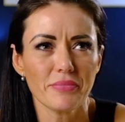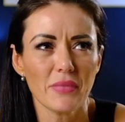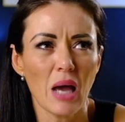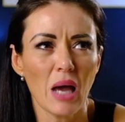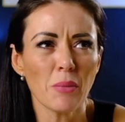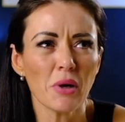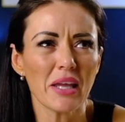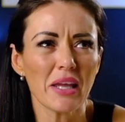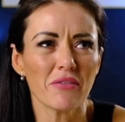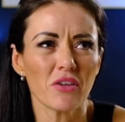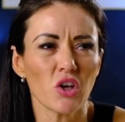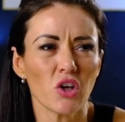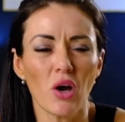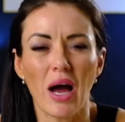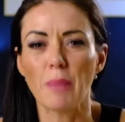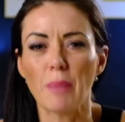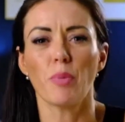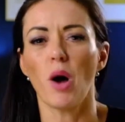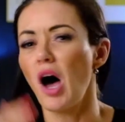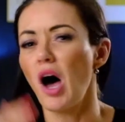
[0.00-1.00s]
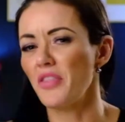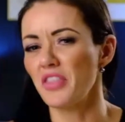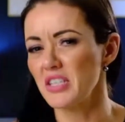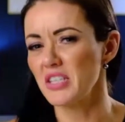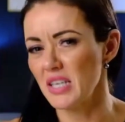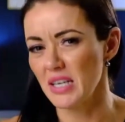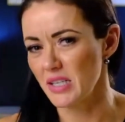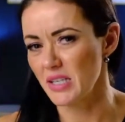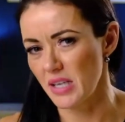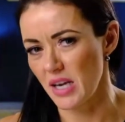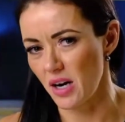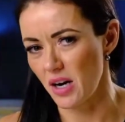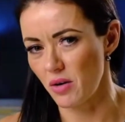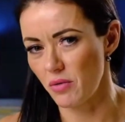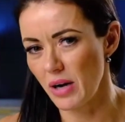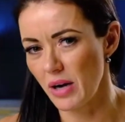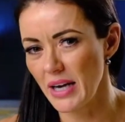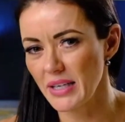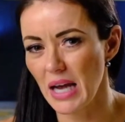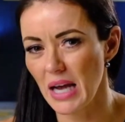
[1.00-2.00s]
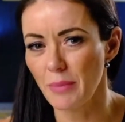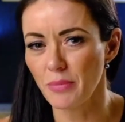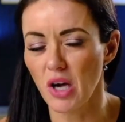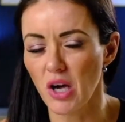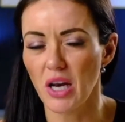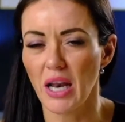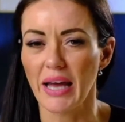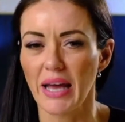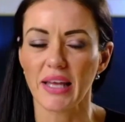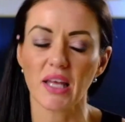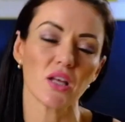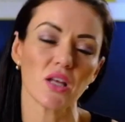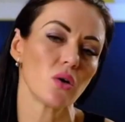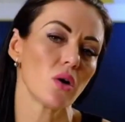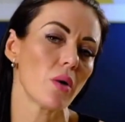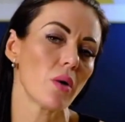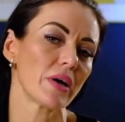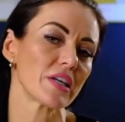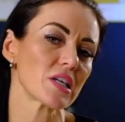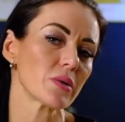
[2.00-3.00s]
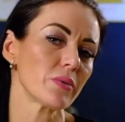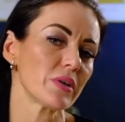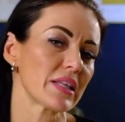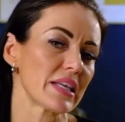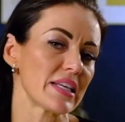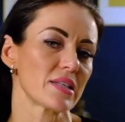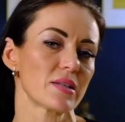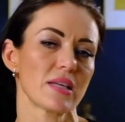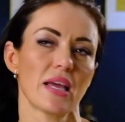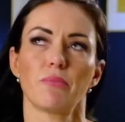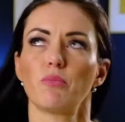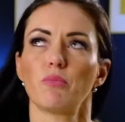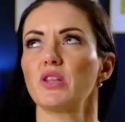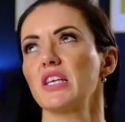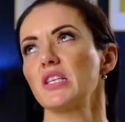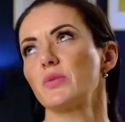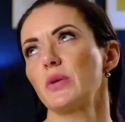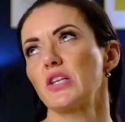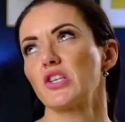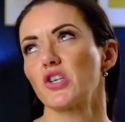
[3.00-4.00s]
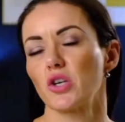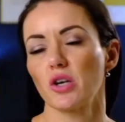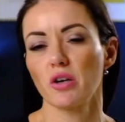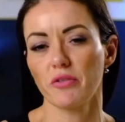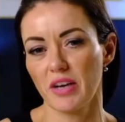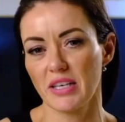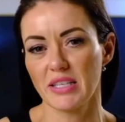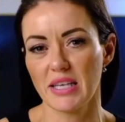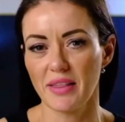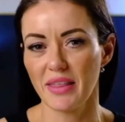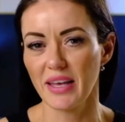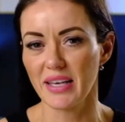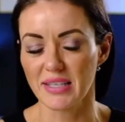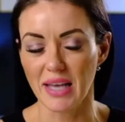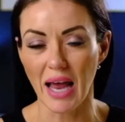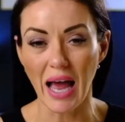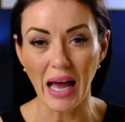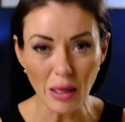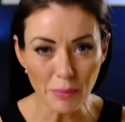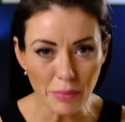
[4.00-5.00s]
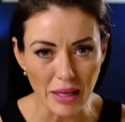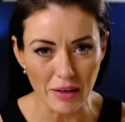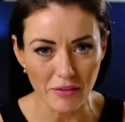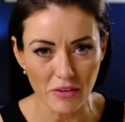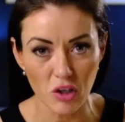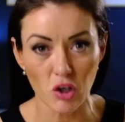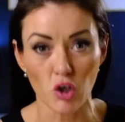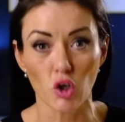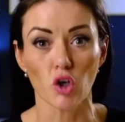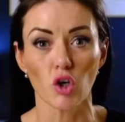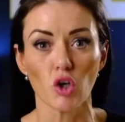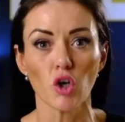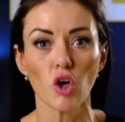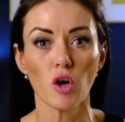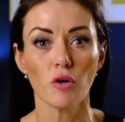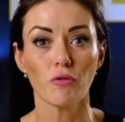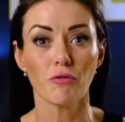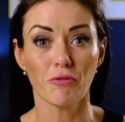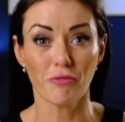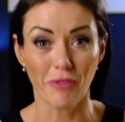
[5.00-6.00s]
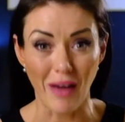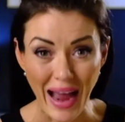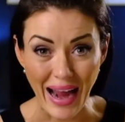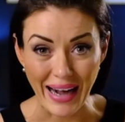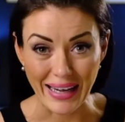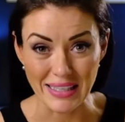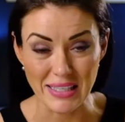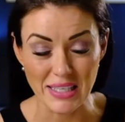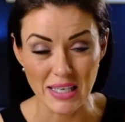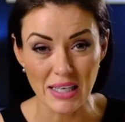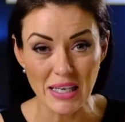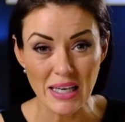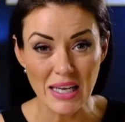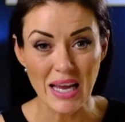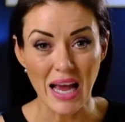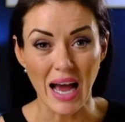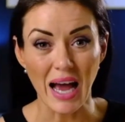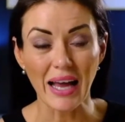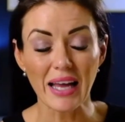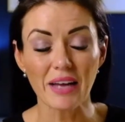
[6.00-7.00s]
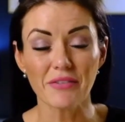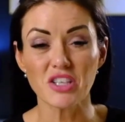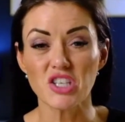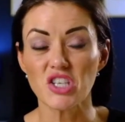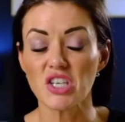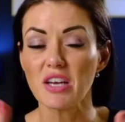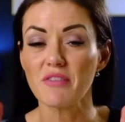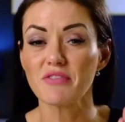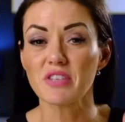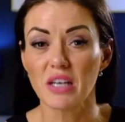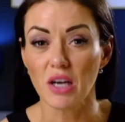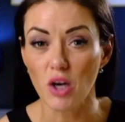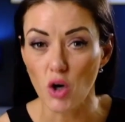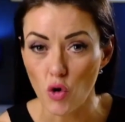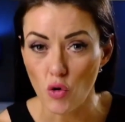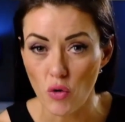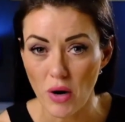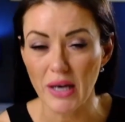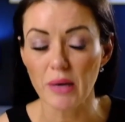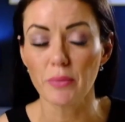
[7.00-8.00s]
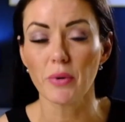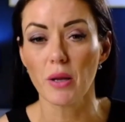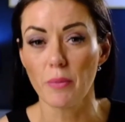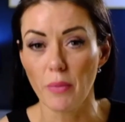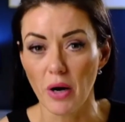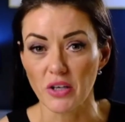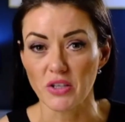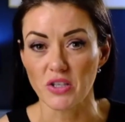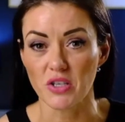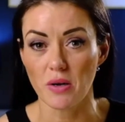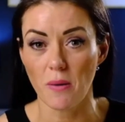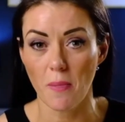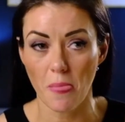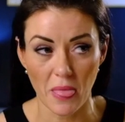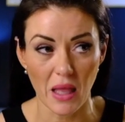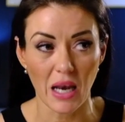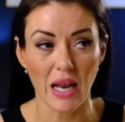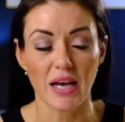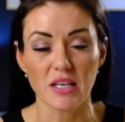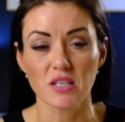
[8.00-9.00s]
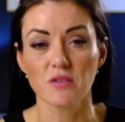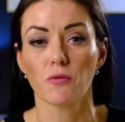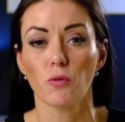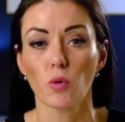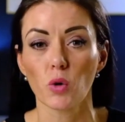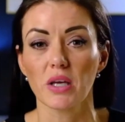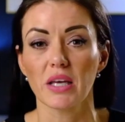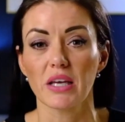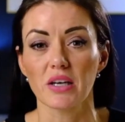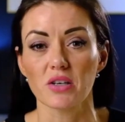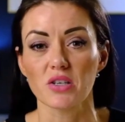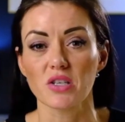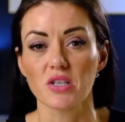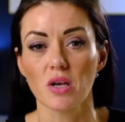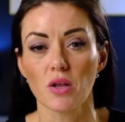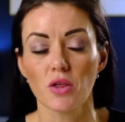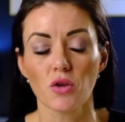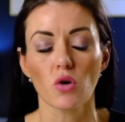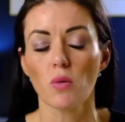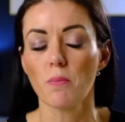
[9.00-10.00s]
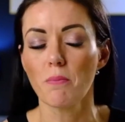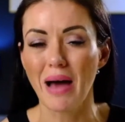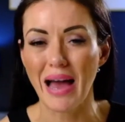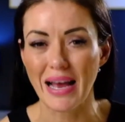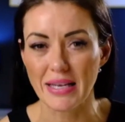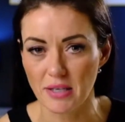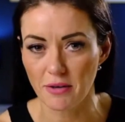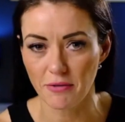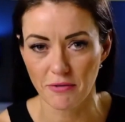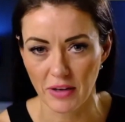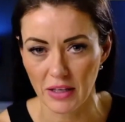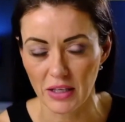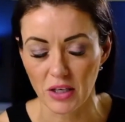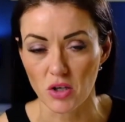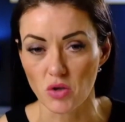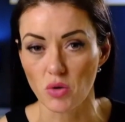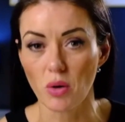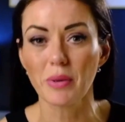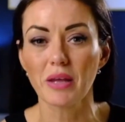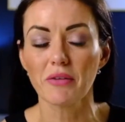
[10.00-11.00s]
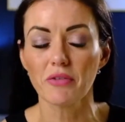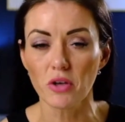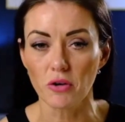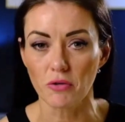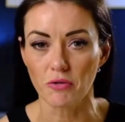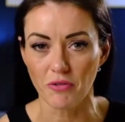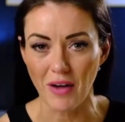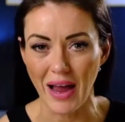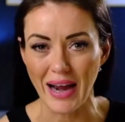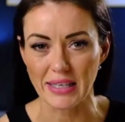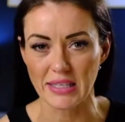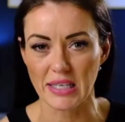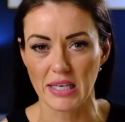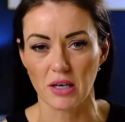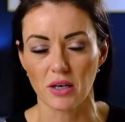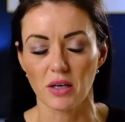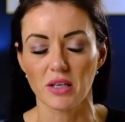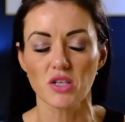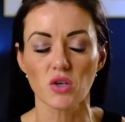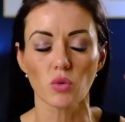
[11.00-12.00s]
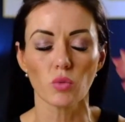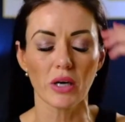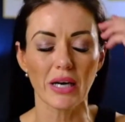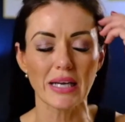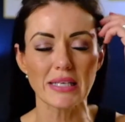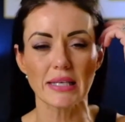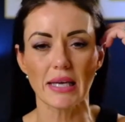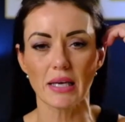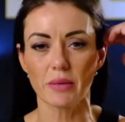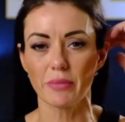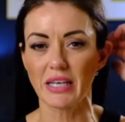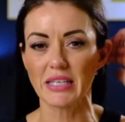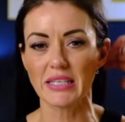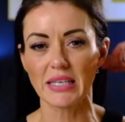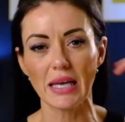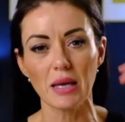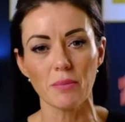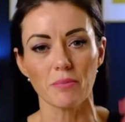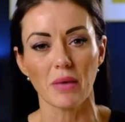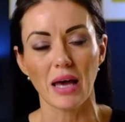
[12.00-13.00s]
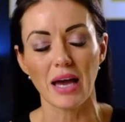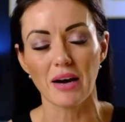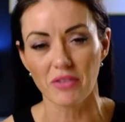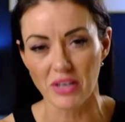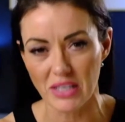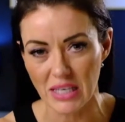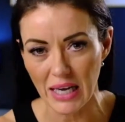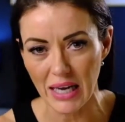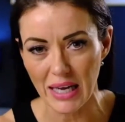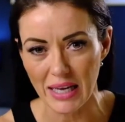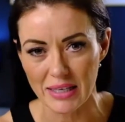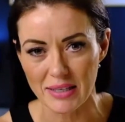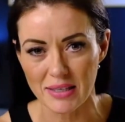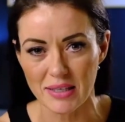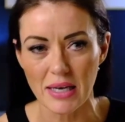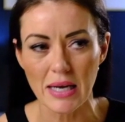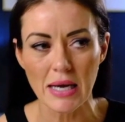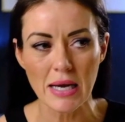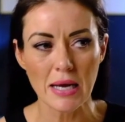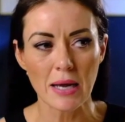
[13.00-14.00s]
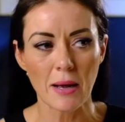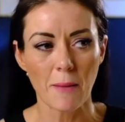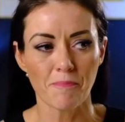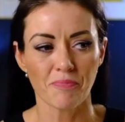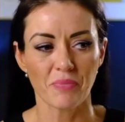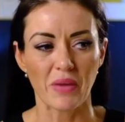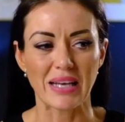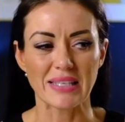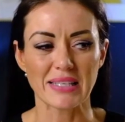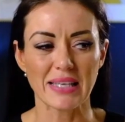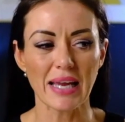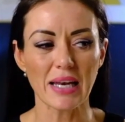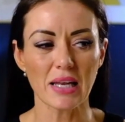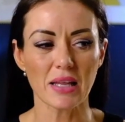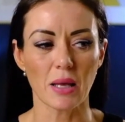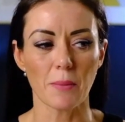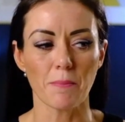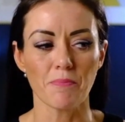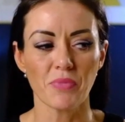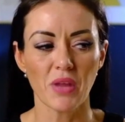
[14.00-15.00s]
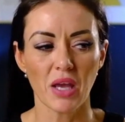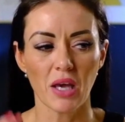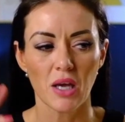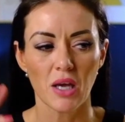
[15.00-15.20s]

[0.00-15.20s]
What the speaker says: hypotheses here, right? I'm not like, oh, I wonder what this, would this be true if I said this? I'm giving you fact. I have achieved an incredible amount in the last 4 years through massive failure. So I'm giving you fact here. And so what I say to my team every day is, I say to them,